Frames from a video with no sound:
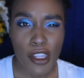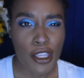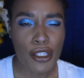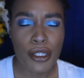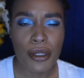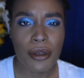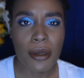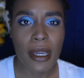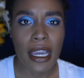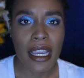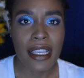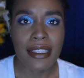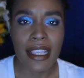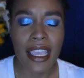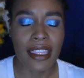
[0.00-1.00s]
to you
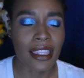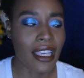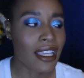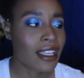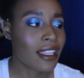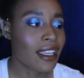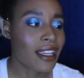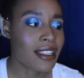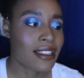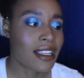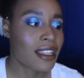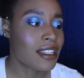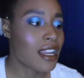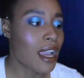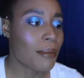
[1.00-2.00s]
guys. And like I
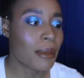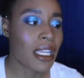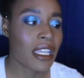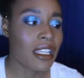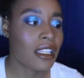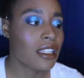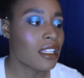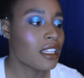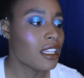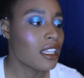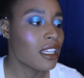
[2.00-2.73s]
said, I mean,